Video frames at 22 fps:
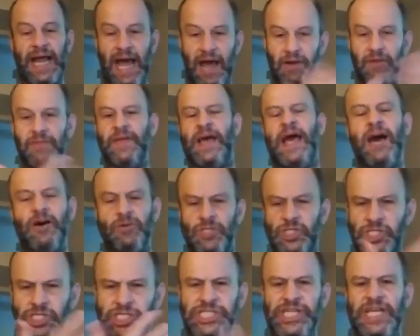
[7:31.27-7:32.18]
out of the
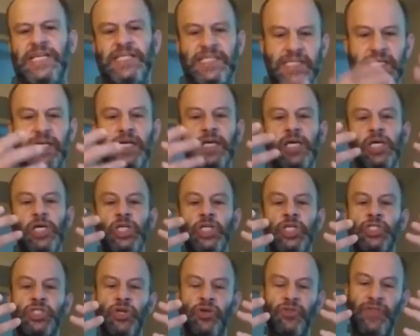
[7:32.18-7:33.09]
house just
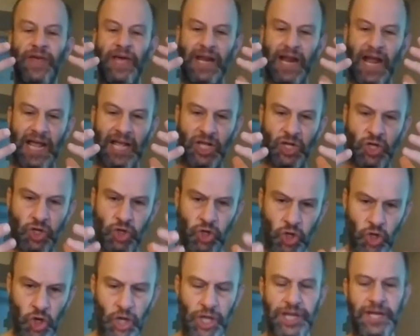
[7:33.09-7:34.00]
so that I
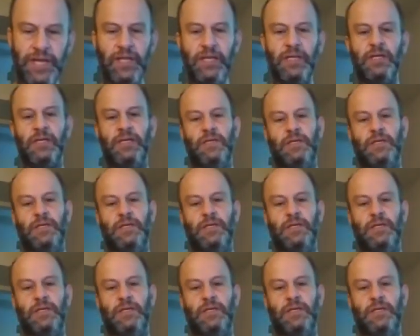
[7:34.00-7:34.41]
could